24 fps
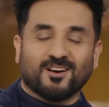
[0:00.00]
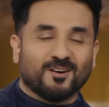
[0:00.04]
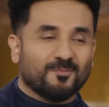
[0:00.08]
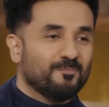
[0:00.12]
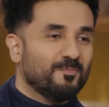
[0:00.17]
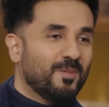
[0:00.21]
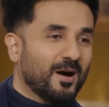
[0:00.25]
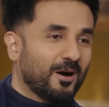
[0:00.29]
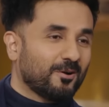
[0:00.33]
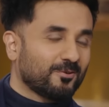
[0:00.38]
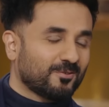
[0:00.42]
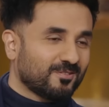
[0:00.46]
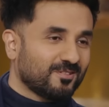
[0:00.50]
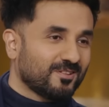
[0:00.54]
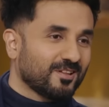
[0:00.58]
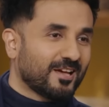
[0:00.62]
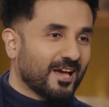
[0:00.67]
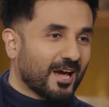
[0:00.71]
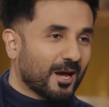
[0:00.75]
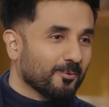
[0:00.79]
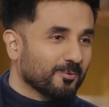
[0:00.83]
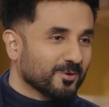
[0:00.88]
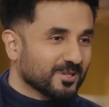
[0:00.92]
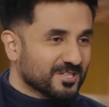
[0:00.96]
about the
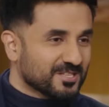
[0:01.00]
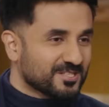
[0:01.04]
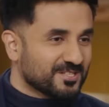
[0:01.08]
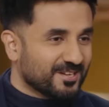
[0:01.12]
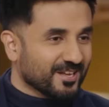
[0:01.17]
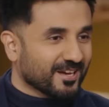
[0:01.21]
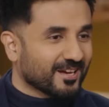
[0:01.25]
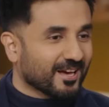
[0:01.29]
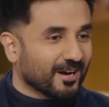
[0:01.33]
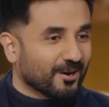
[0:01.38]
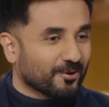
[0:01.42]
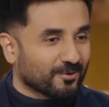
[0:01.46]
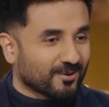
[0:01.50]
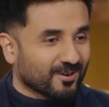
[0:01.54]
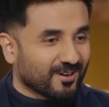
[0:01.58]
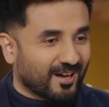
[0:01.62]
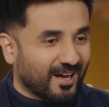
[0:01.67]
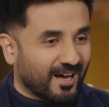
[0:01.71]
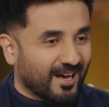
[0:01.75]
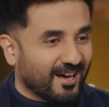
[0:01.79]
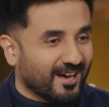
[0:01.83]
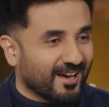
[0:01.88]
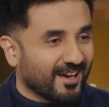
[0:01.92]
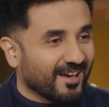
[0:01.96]
guy with his dick out.
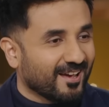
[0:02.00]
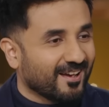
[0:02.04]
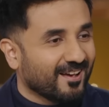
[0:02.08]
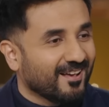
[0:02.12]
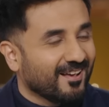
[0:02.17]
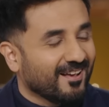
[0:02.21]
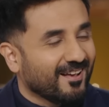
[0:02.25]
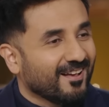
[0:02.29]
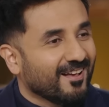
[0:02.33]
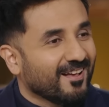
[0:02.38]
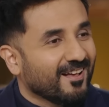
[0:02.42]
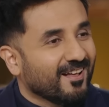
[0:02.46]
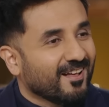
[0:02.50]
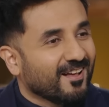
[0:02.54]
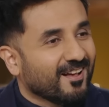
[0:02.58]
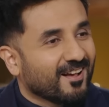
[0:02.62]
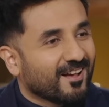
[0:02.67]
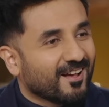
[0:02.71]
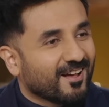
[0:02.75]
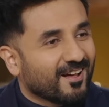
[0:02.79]
I. Mm-hmm.